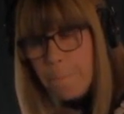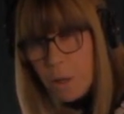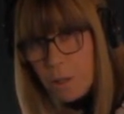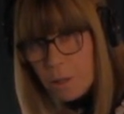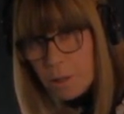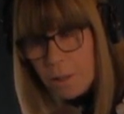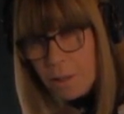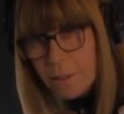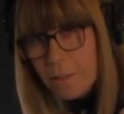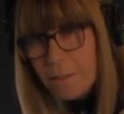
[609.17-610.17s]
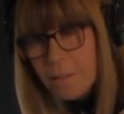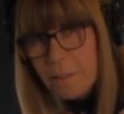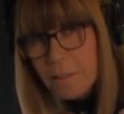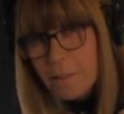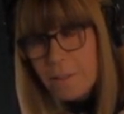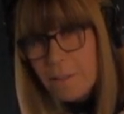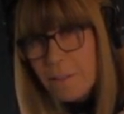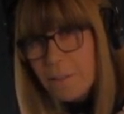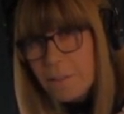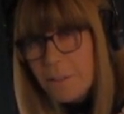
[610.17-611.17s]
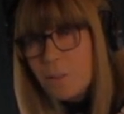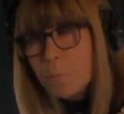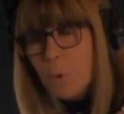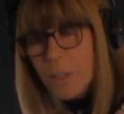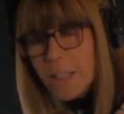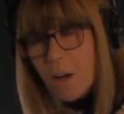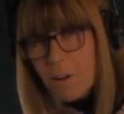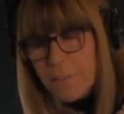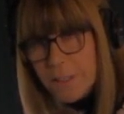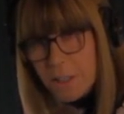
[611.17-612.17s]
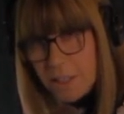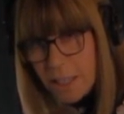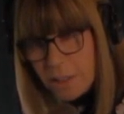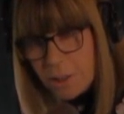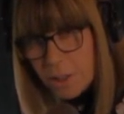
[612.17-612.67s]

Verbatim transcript: bull this morning on the Today